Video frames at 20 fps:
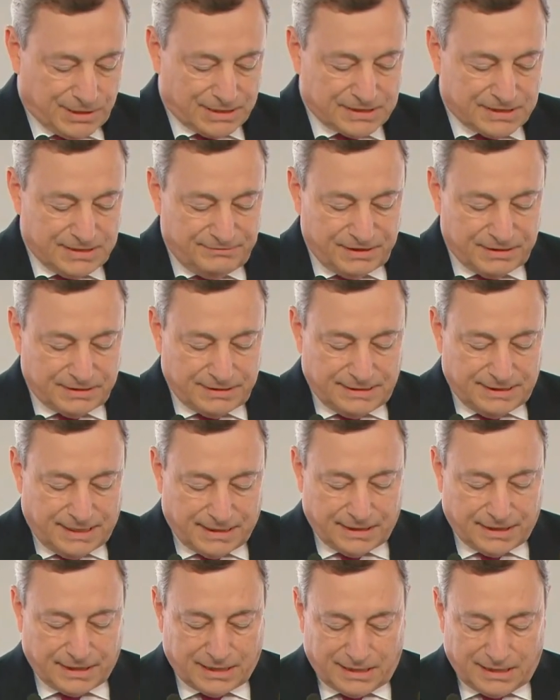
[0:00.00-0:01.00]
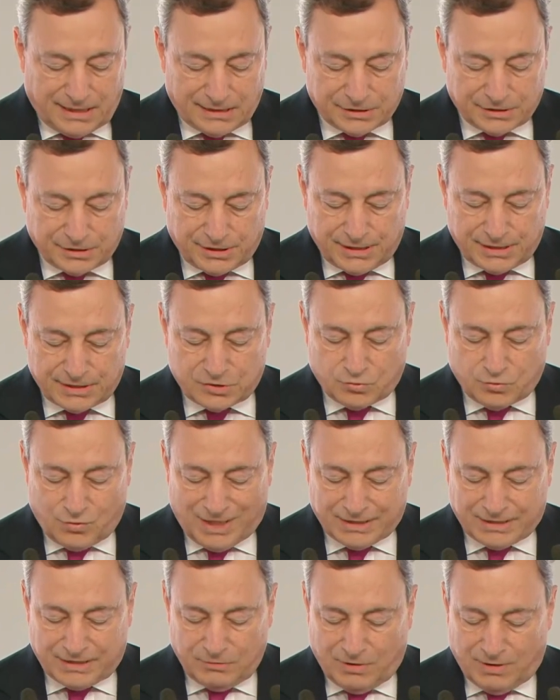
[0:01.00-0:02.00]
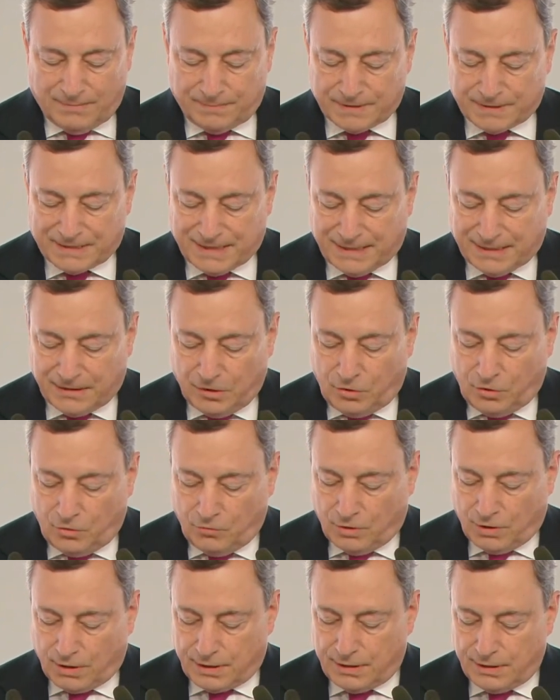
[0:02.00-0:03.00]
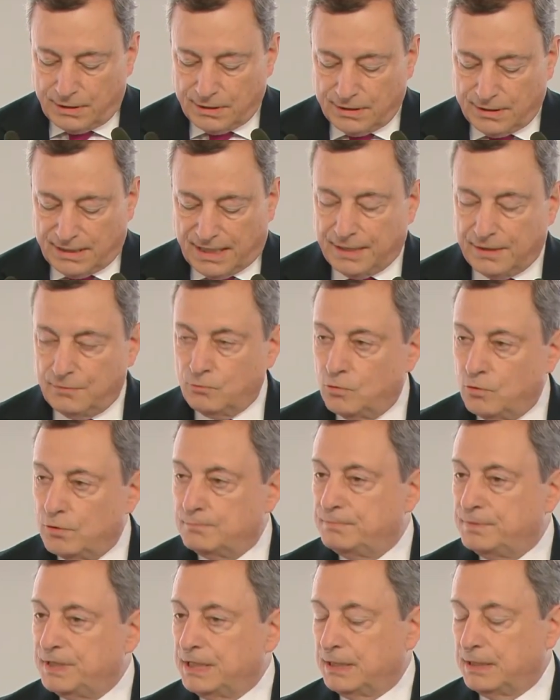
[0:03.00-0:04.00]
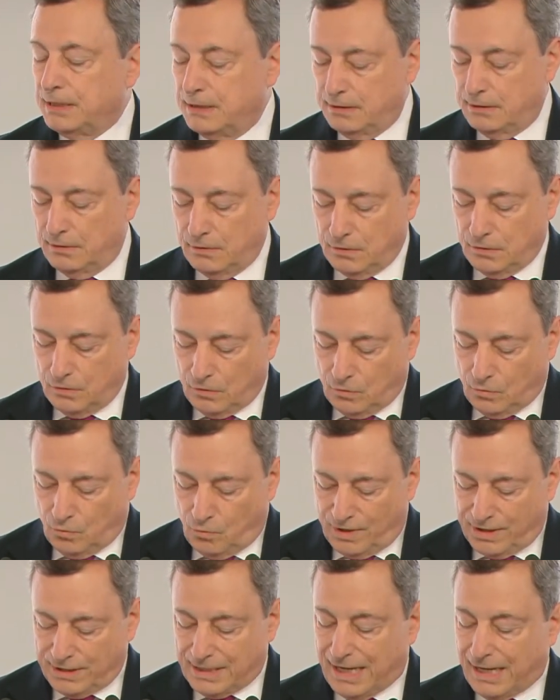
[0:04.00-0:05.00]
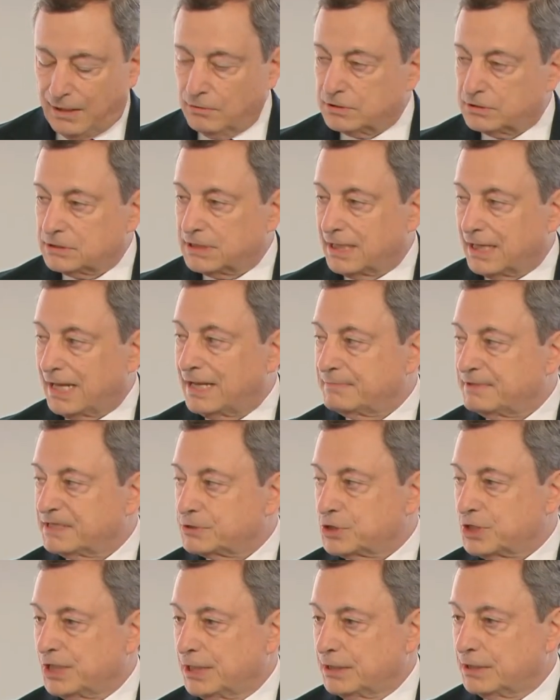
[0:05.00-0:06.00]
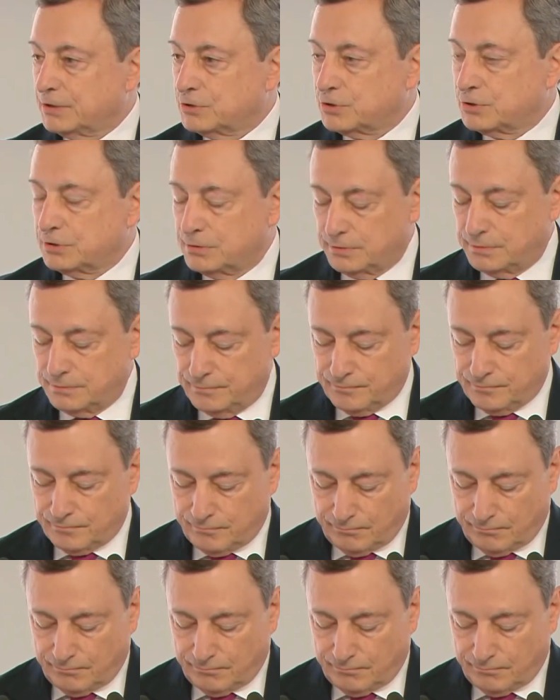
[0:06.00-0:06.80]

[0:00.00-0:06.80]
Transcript: Productivity in agriculture is 21% lower than it would be without climate change.